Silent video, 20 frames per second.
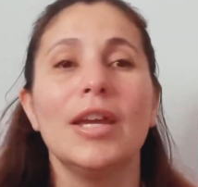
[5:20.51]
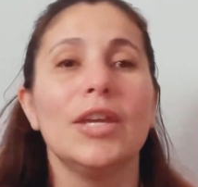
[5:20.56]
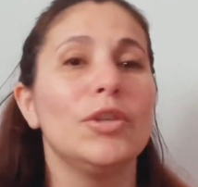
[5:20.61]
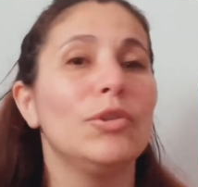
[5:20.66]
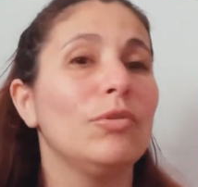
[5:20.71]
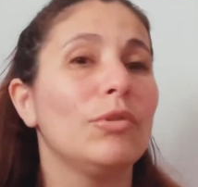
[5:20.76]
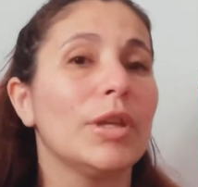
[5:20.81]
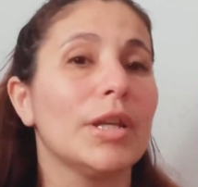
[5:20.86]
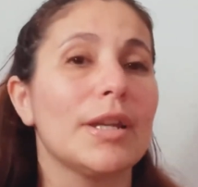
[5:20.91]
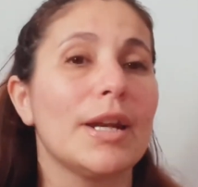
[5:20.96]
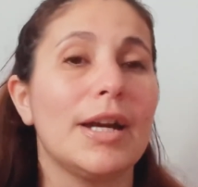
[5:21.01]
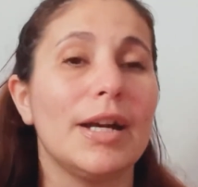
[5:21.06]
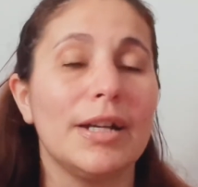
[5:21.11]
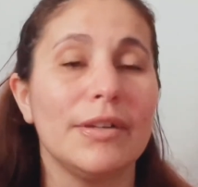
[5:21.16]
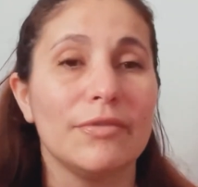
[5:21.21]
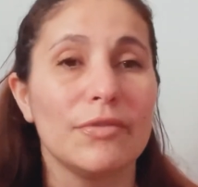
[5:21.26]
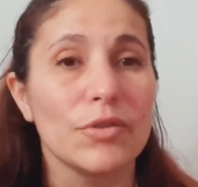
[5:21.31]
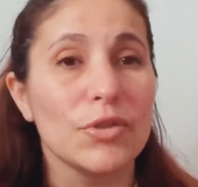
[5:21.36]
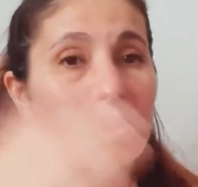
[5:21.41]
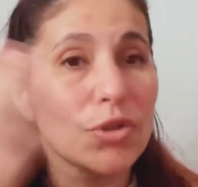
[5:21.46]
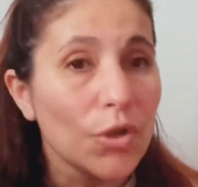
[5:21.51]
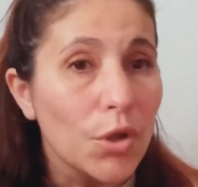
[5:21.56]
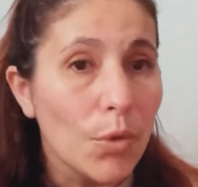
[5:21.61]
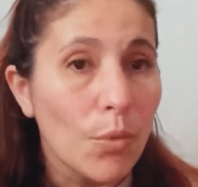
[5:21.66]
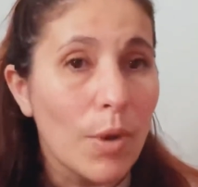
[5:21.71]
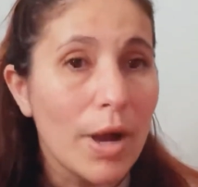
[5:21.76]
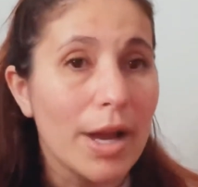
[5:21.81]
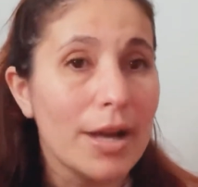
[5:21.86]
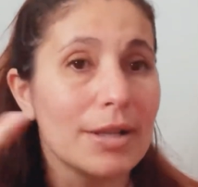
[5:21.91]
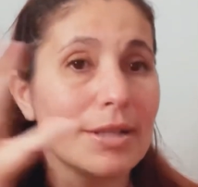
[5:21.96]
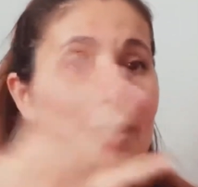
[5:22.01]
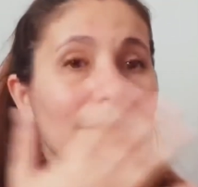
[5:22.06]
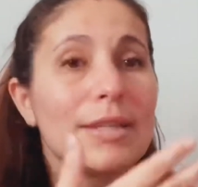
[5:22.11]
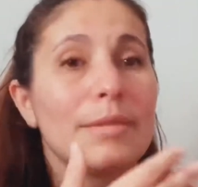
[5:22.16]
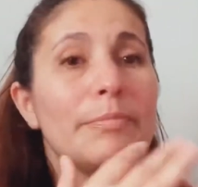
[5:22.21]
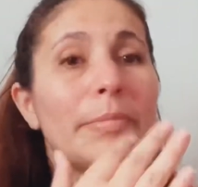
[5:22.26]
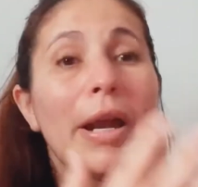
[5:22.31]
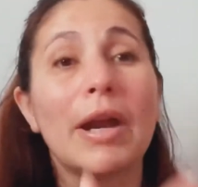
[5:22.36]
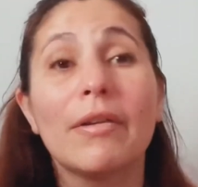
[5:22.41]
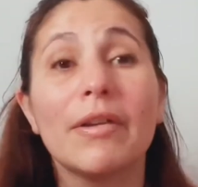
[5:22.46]
You can have soy wax,
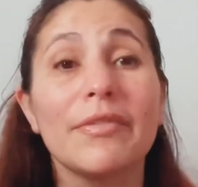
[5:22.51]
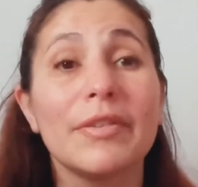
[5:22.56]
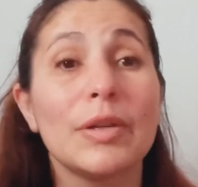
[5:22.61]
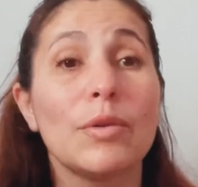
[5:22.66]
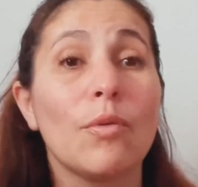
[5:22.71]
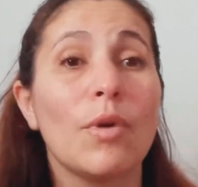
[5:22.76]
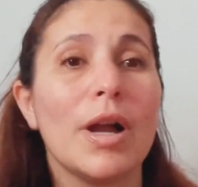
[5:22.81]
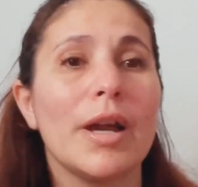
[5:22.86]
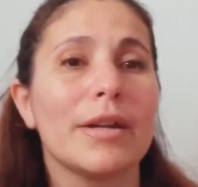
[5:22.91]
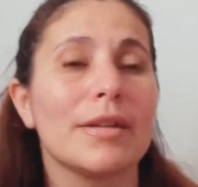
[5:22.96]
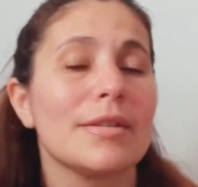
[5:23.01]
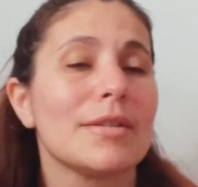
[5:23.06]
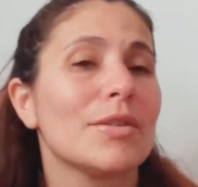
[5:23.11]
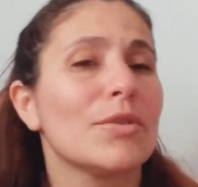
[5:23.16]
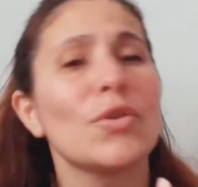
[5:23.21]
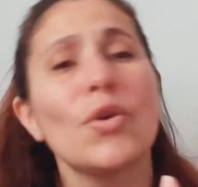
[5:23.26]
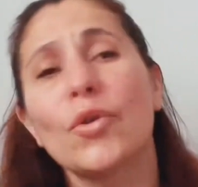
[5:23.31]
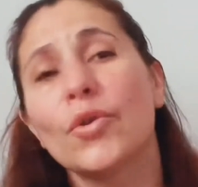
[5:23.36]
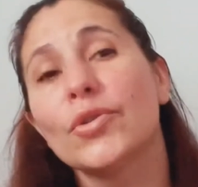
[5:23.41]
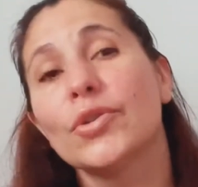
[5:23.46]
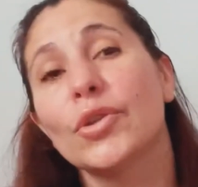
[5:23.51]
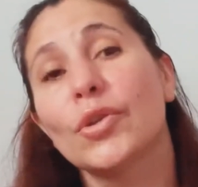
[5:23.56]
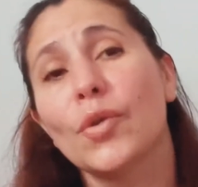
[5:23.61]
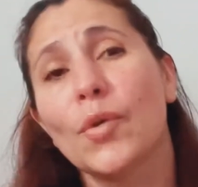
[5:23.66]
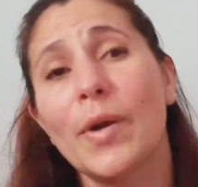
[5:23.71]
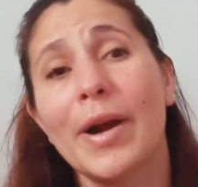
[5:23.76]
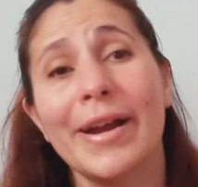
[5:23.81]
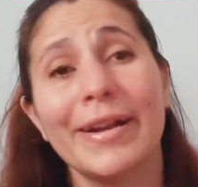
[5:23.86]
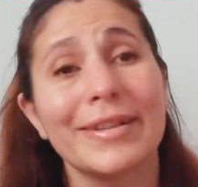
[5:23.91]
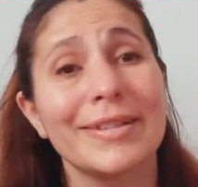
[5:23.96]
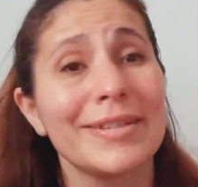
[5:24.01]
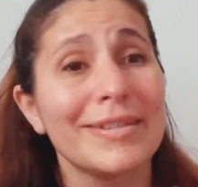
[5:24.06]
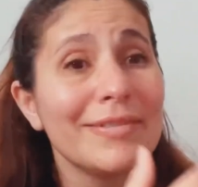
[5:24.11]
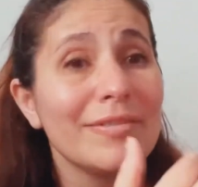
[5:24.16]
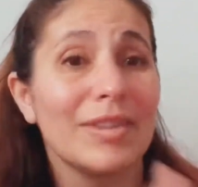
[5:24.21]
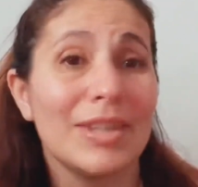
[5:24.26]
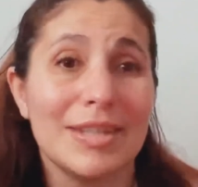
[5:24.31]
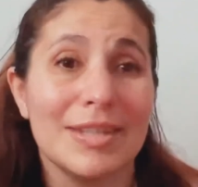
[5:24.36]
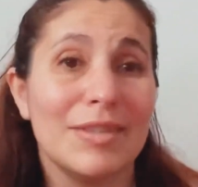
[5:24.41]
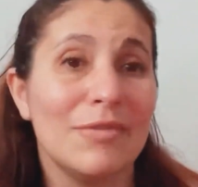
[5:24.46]
paraffin wax, coconut wax.
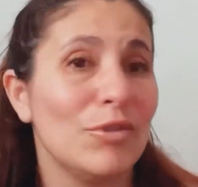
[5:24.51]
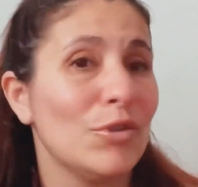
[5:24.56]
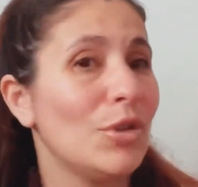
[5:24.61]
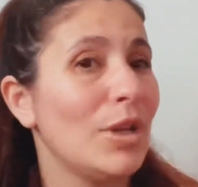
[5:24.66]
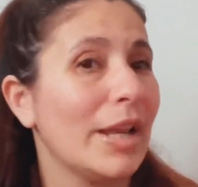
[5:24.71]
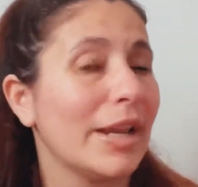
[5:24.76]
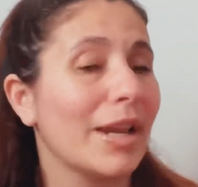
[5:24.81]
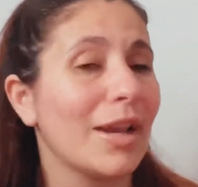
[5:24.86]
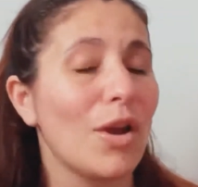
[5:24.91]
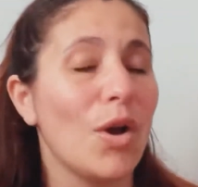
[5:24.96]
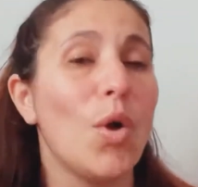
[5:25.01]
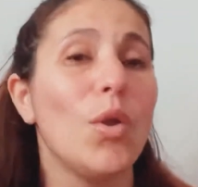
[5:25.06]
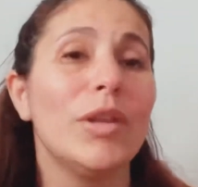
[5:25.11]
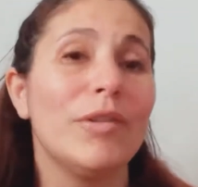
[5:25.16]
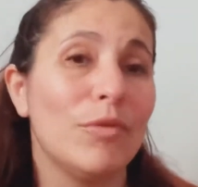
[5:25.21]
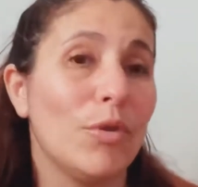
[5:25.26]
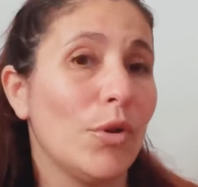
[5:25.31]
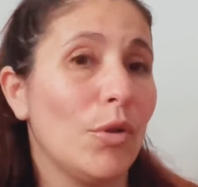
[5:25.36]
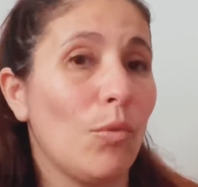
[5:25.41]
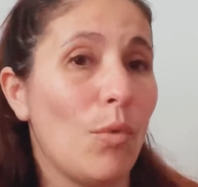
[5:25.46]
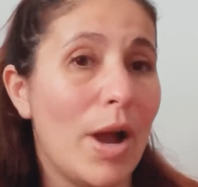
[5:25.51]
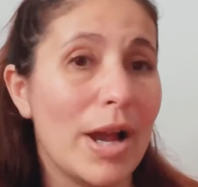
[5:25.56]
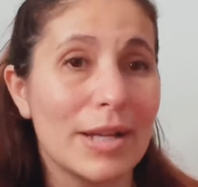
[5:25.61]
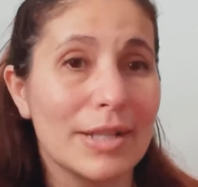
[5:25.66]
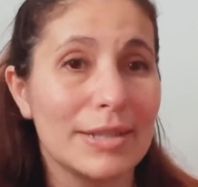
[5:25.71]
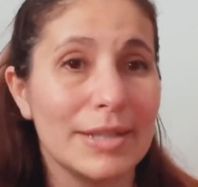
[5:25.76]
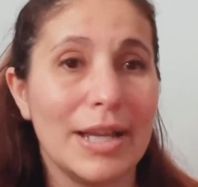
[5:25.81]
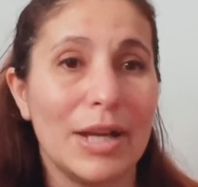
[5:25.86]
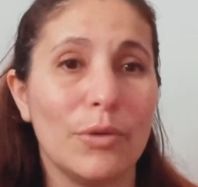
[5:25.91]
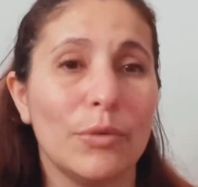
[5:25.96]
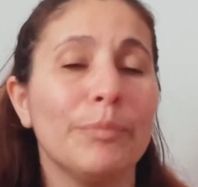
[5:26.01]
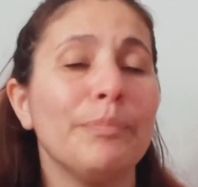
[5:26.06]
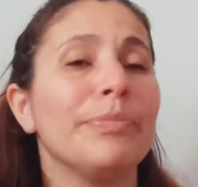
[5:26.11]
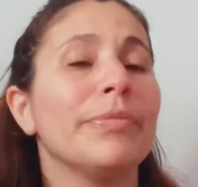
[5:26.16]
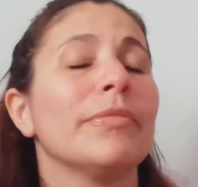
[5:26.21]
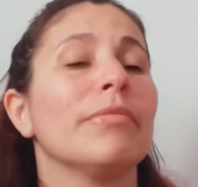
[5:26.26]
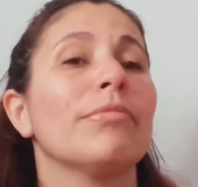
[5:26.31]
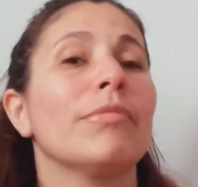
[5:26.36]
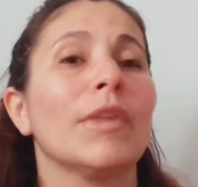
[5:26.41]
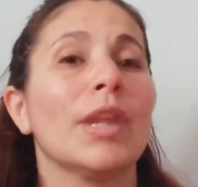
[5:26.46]
There's even like olive oil wax now
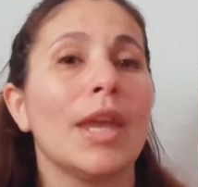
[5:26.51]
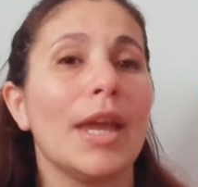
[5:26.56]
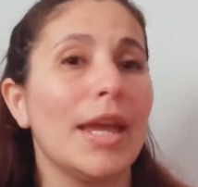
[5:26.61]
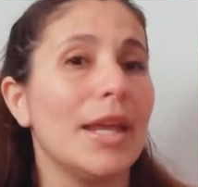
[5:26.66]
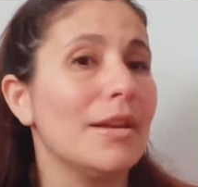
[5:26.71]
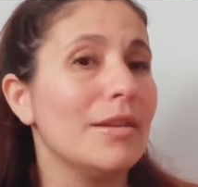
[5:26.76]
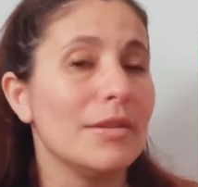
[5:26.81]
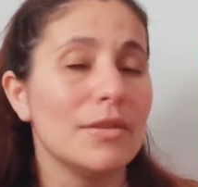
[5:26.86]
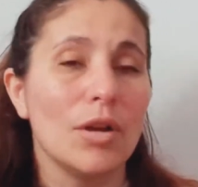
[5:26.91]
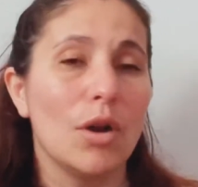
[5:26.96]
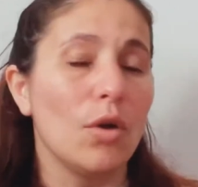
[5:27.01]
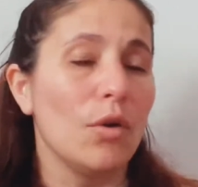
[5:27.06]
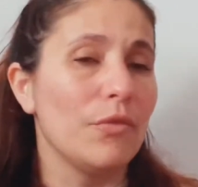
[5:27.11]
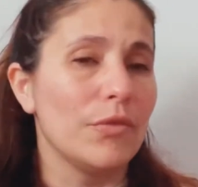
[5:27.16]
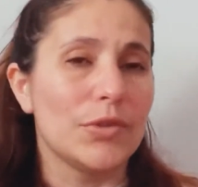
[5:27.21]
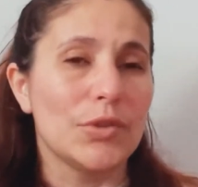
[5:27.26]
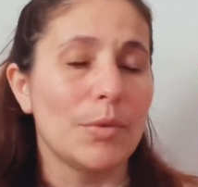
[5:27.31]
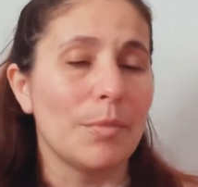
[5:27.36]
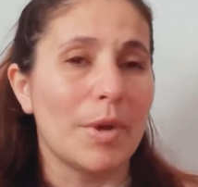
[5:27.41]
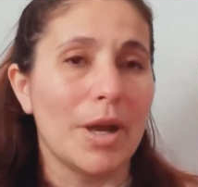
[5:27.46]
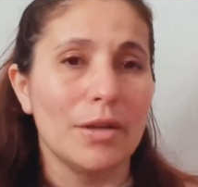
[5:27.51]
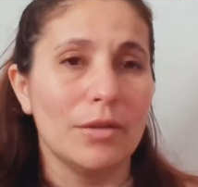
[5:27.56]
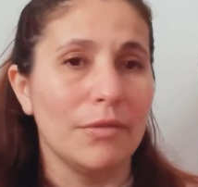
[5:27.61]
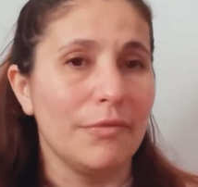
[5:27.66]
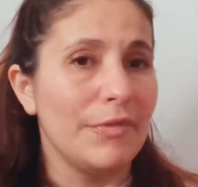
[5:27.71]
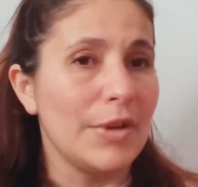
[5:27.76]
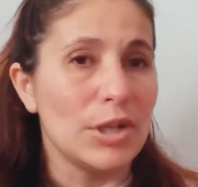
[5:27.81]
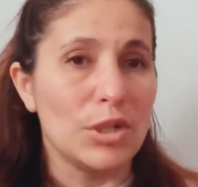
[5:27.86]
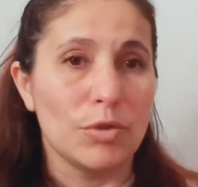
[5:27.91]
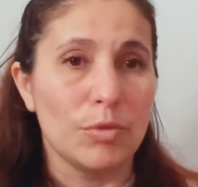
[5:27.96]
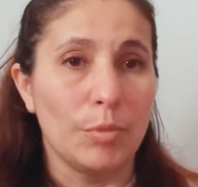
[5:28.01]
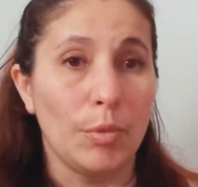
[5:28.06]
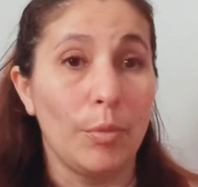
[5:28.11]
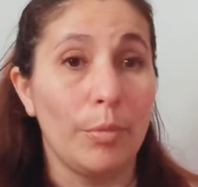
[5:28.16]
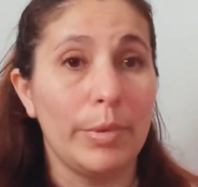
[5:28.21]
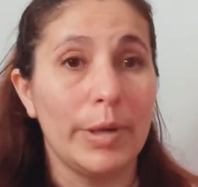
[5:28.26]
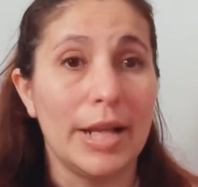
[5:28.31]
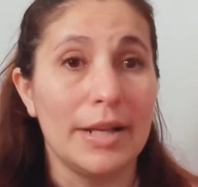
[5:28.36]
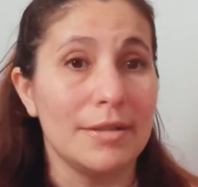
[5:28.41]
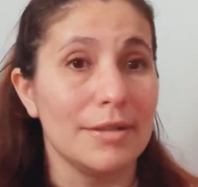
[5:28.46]
and some kind of vegetable
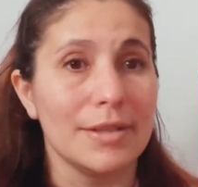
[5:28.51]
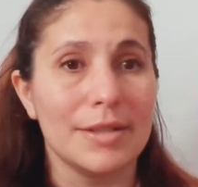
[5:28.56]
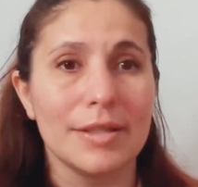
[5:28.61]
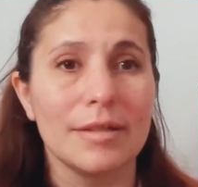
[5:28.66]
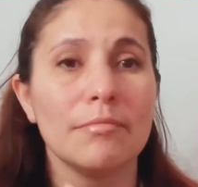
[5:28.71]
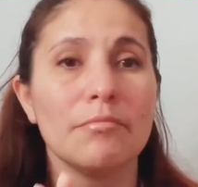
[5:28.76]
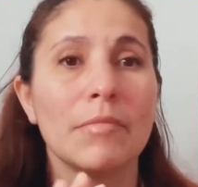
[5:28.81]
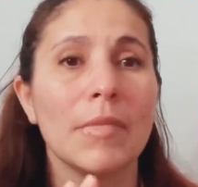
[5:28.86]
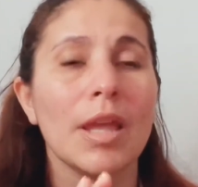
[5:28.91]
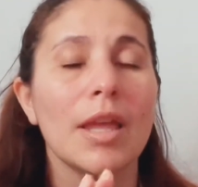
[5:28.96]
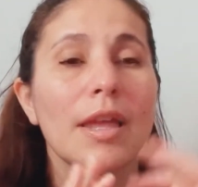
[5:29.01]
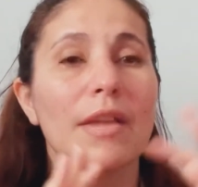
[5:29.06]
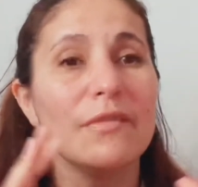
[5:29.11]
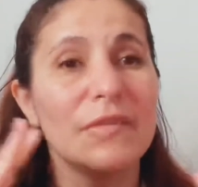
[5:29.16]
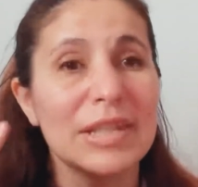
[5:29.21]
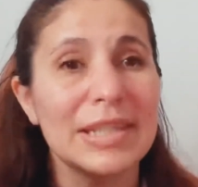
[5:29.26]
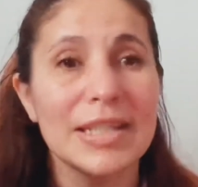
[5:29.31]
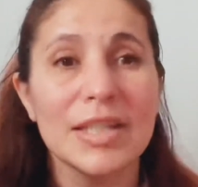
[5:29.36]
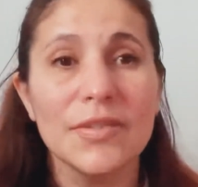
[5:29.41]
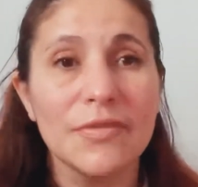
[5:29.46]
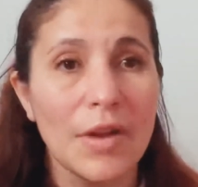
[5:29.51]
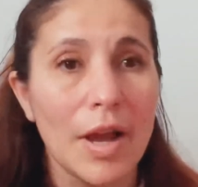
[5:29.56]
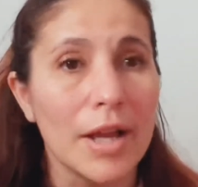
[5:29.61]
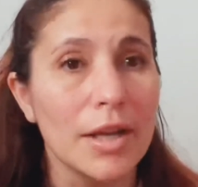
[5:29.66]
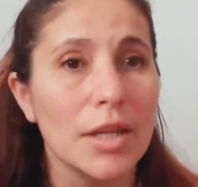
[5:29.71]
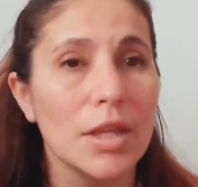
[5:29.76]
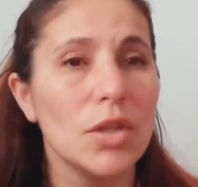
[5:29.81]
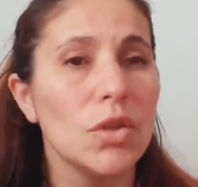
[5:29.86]
blends this is fine.